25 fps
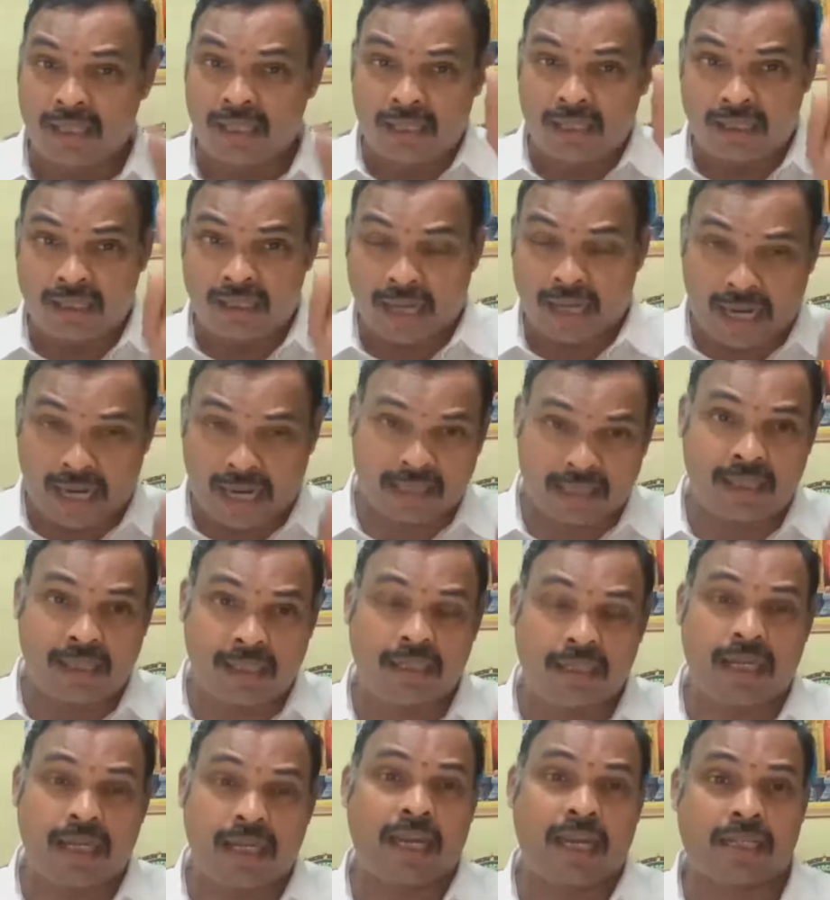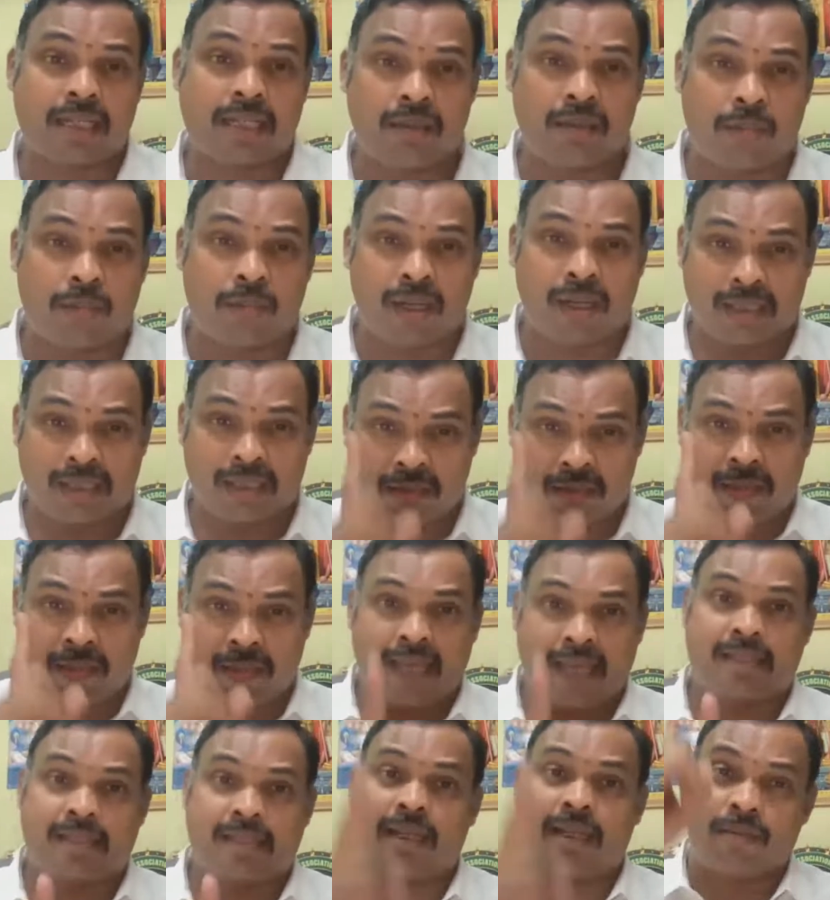National education policy
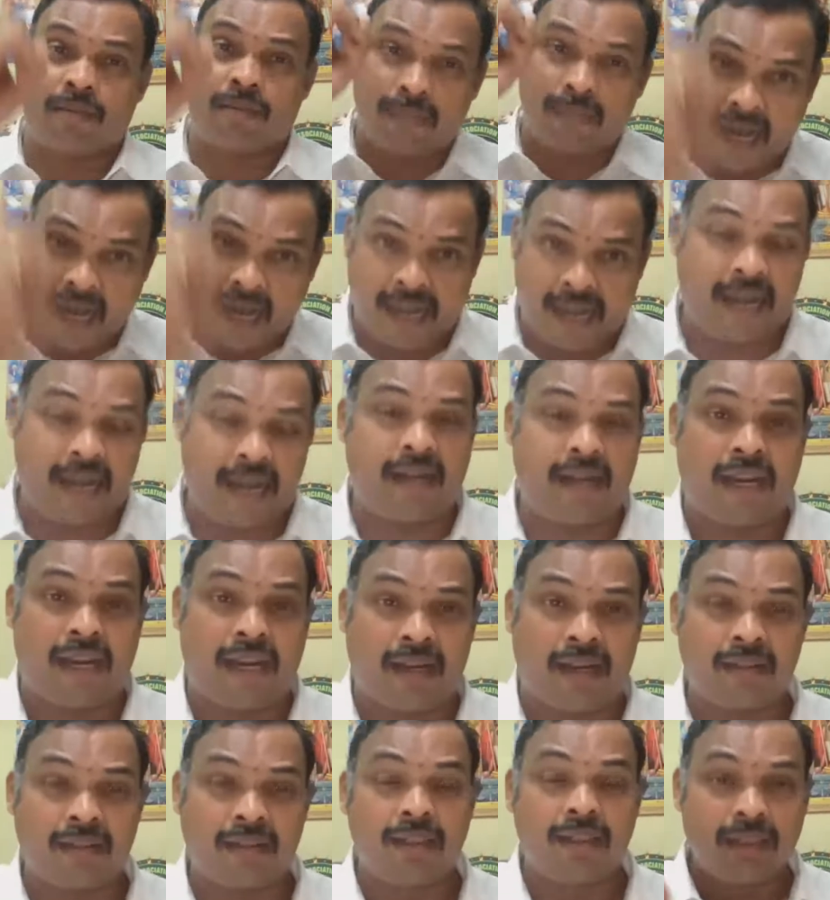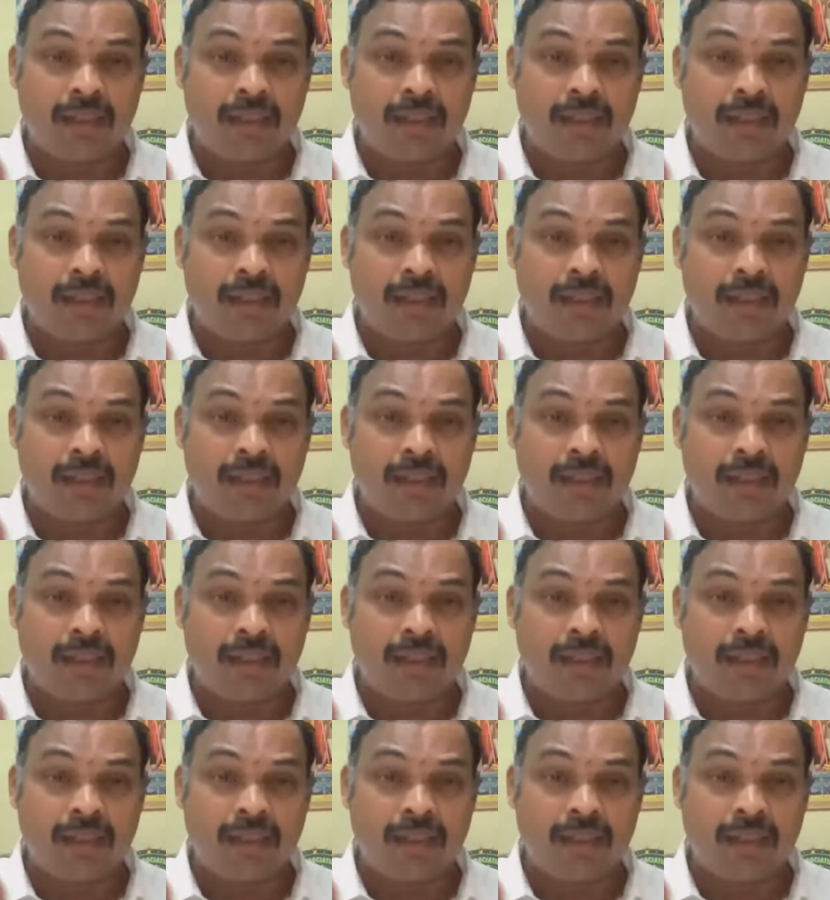makes it mandatory.